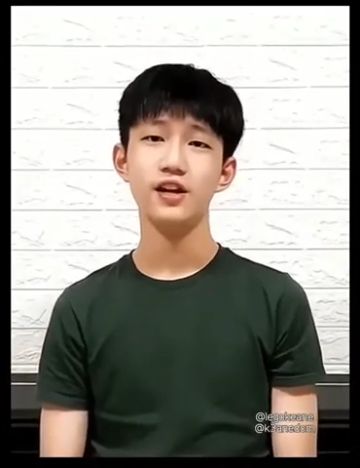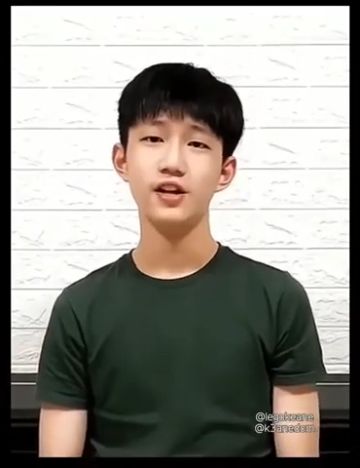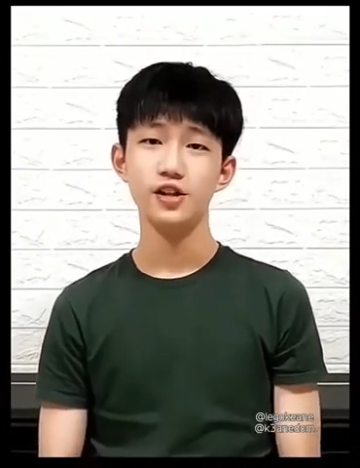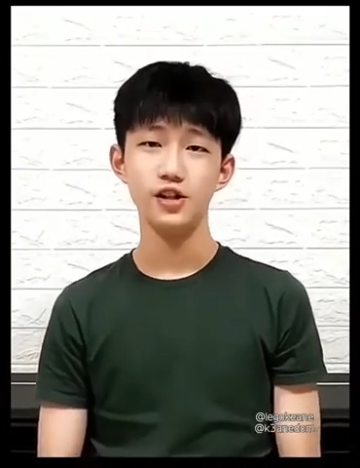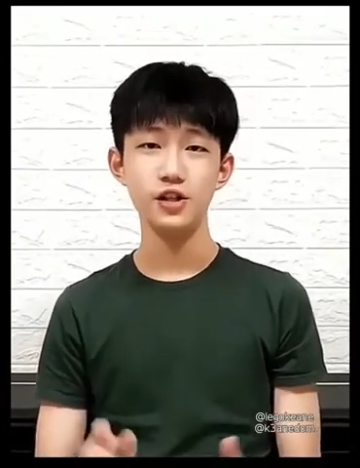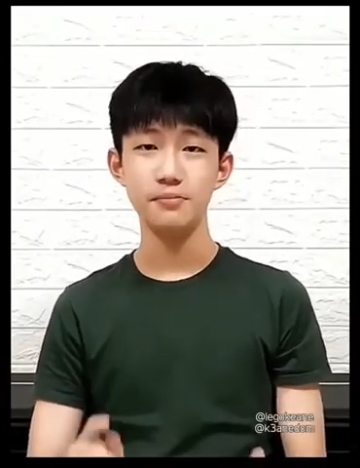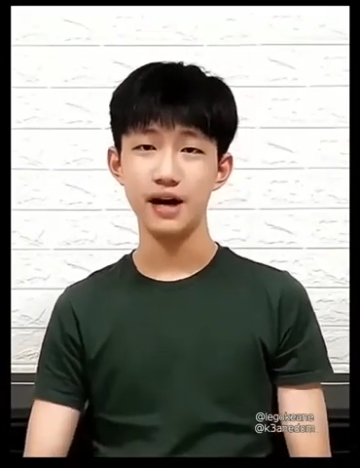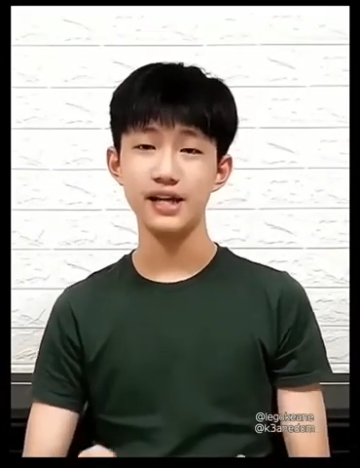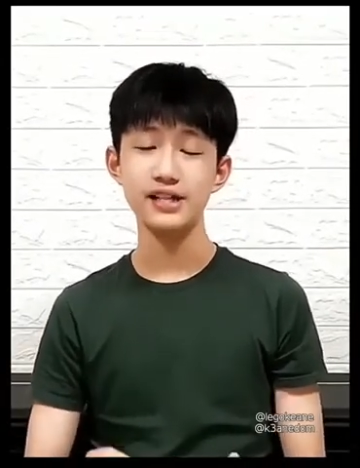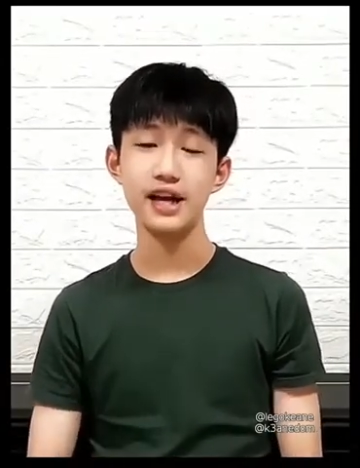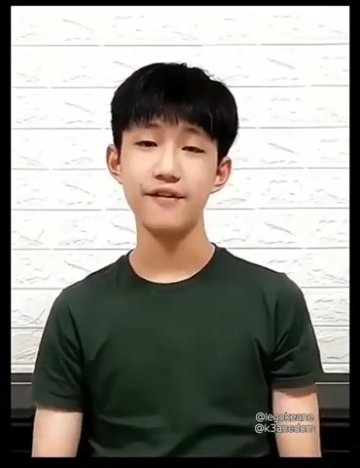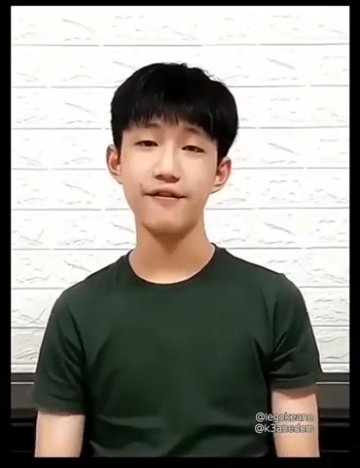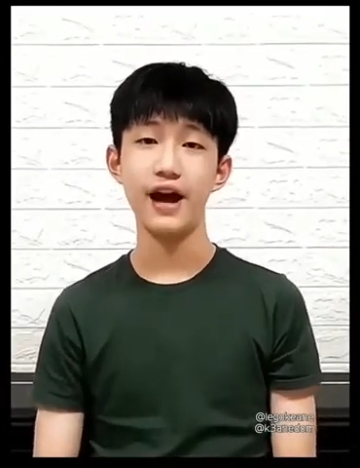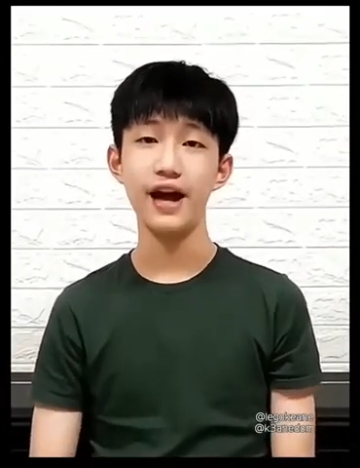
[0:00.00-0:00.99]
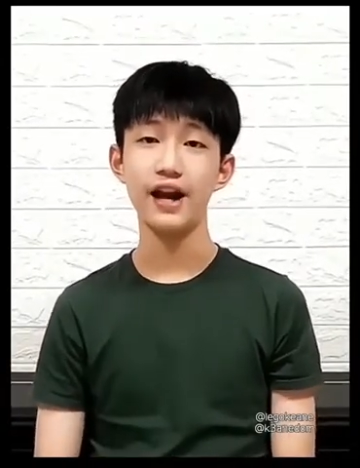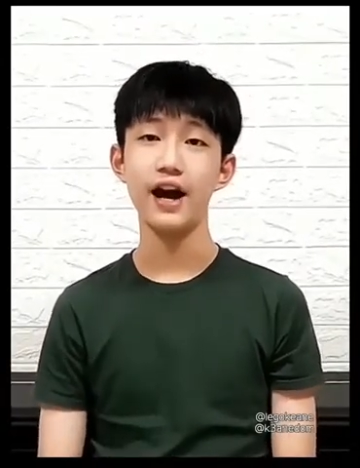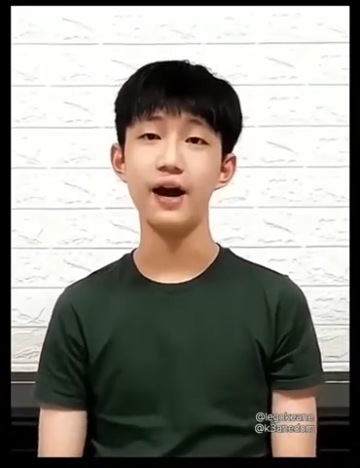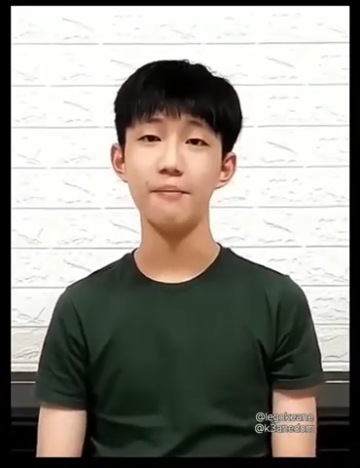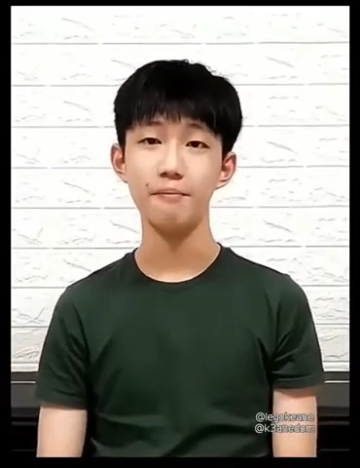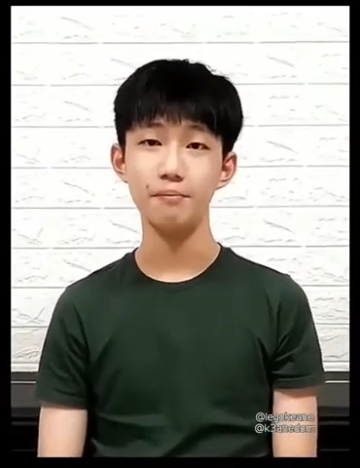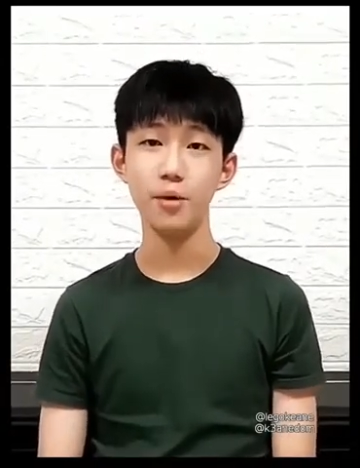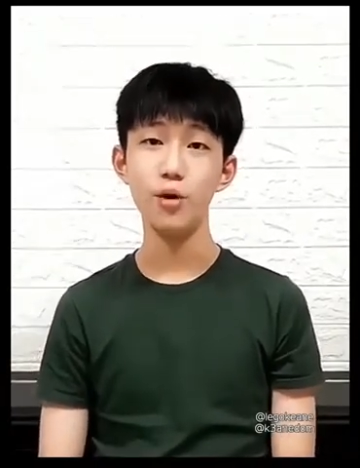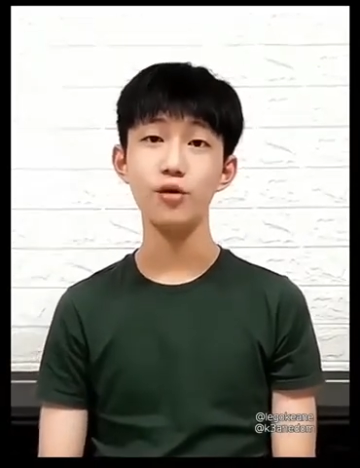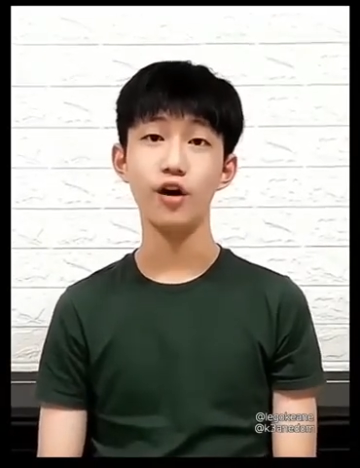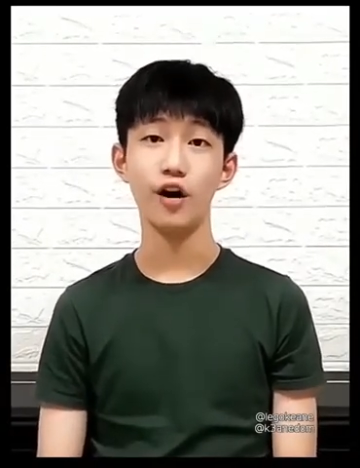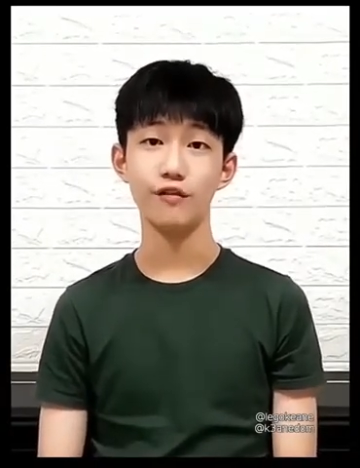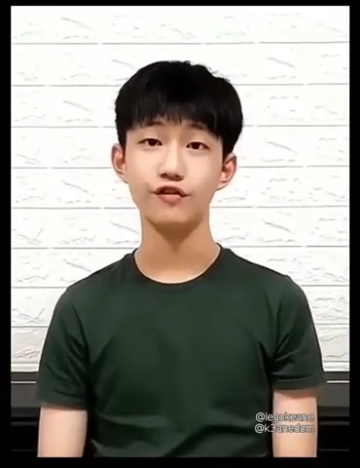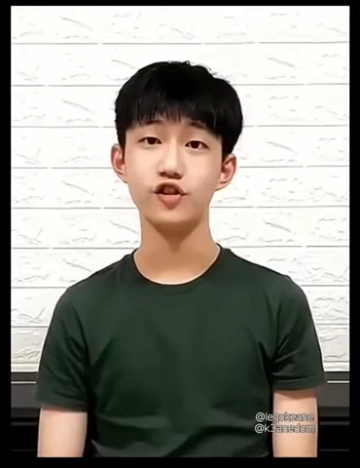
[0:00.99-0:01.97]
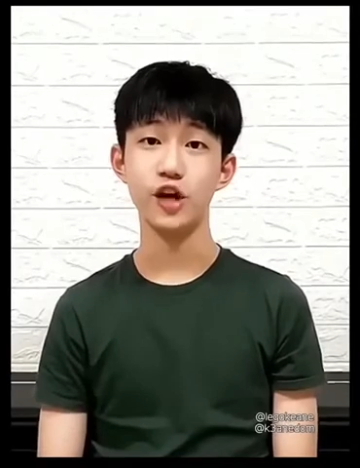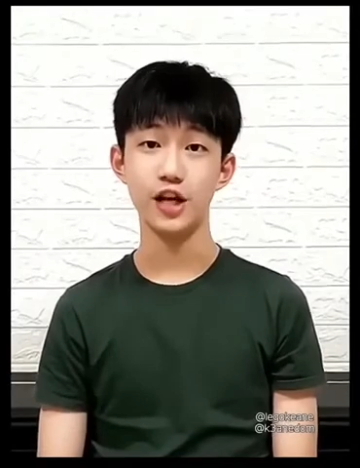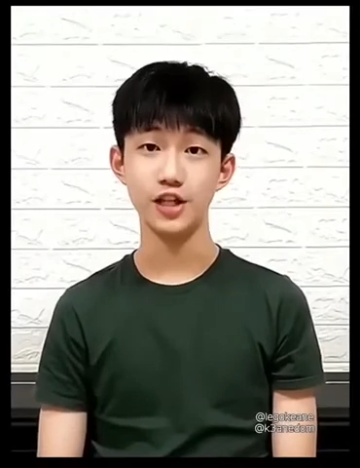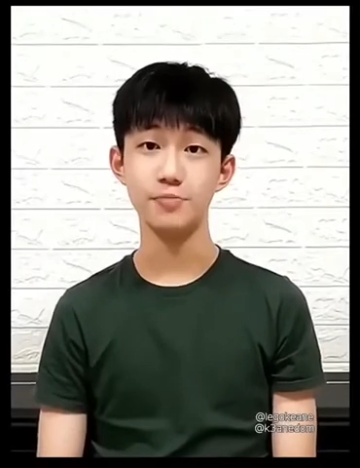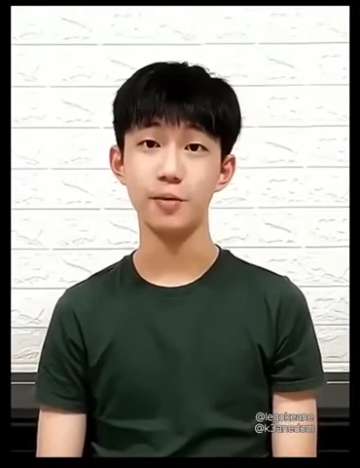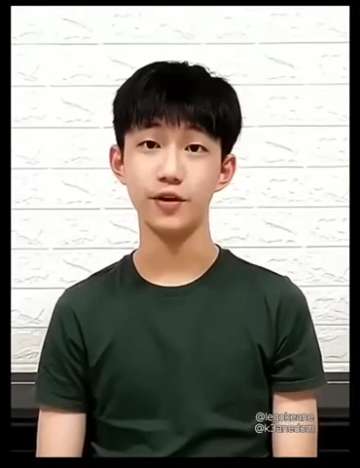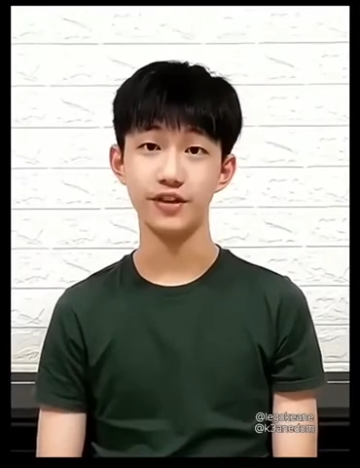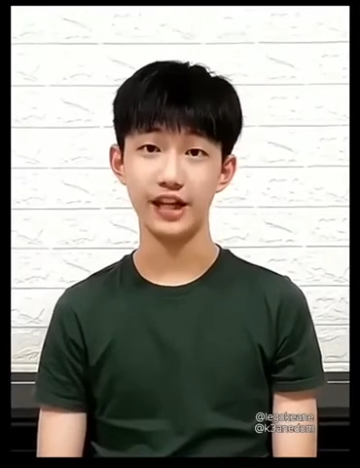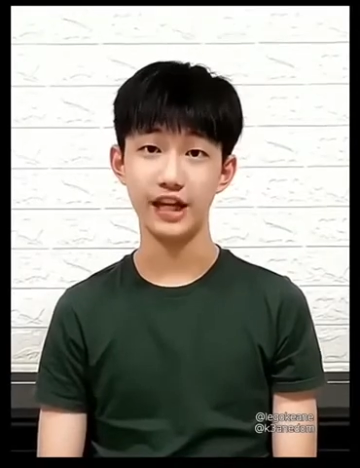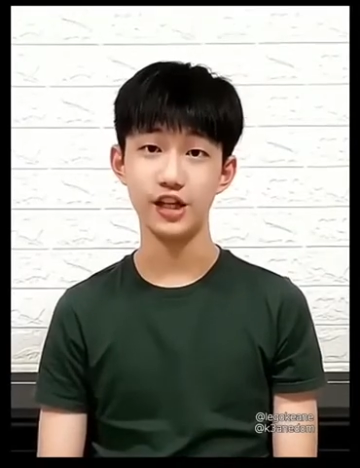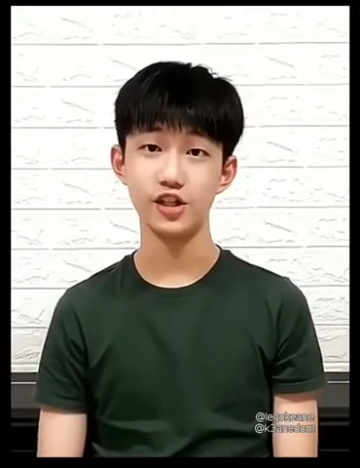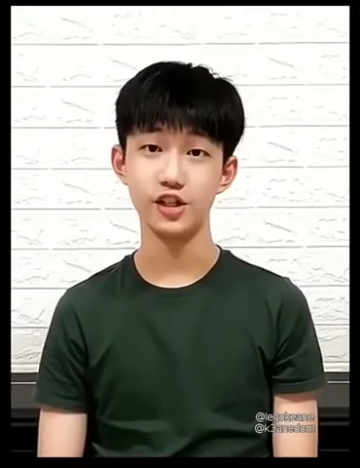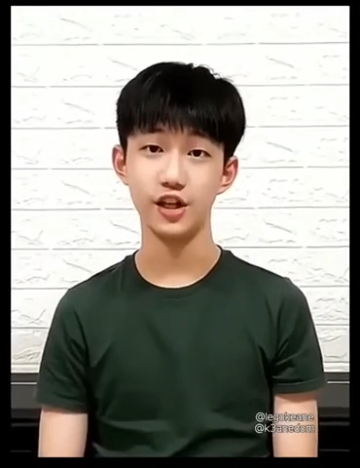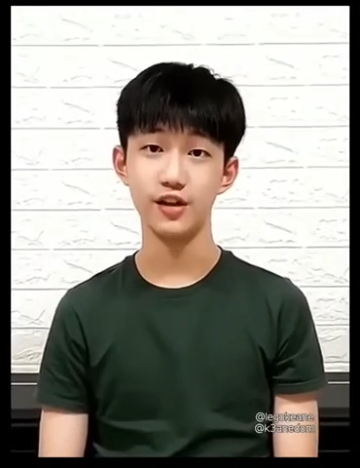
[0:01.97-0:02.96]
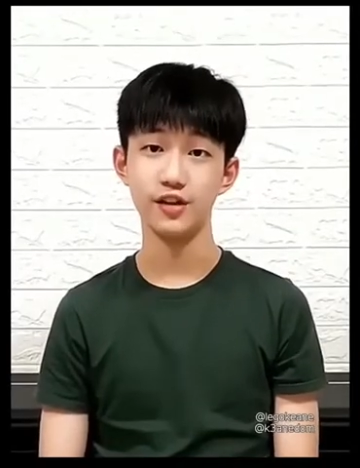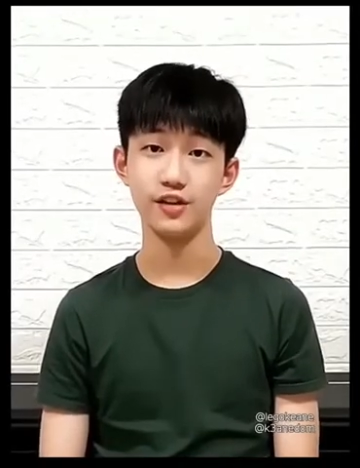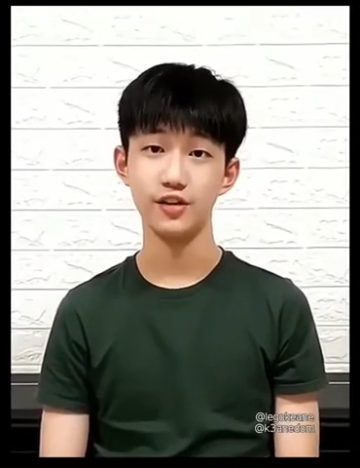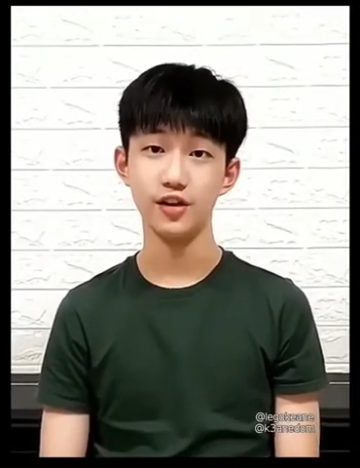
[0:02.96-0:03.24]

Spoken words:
she must have had a mode of transportation,